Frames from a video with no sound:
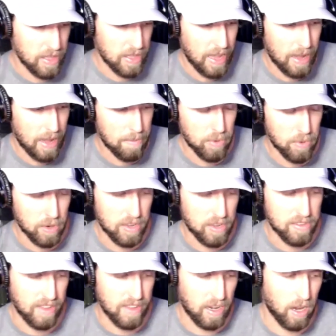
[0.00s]
that book
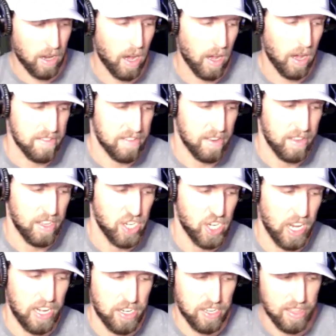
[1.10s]
has like caused and the
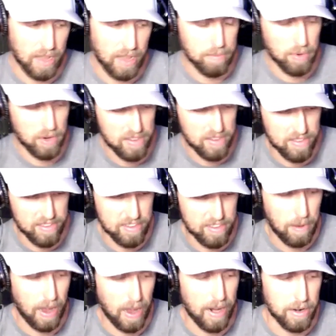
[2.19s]
change that book has
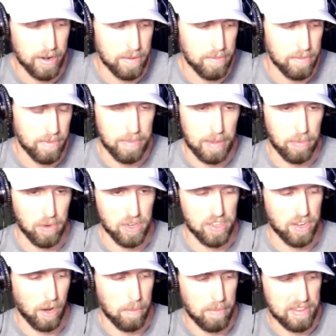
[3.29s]
inspired people to
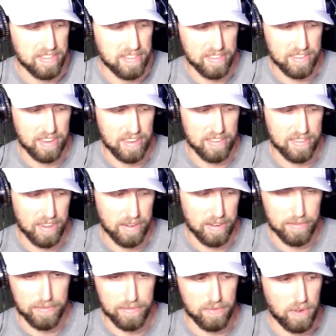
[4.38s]
start businesses that
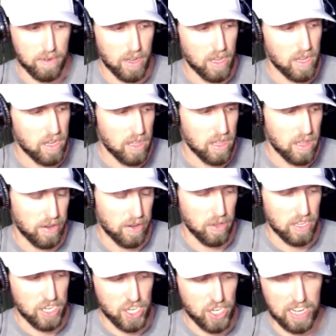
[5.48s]
have
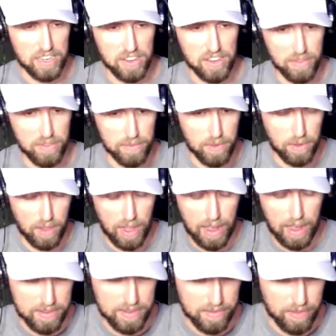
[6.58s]
literally changed their
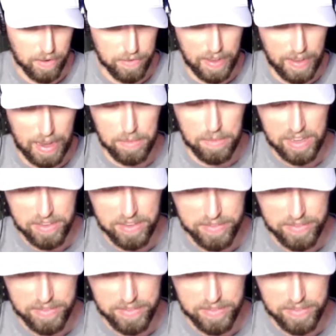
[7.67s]
lives of their families, for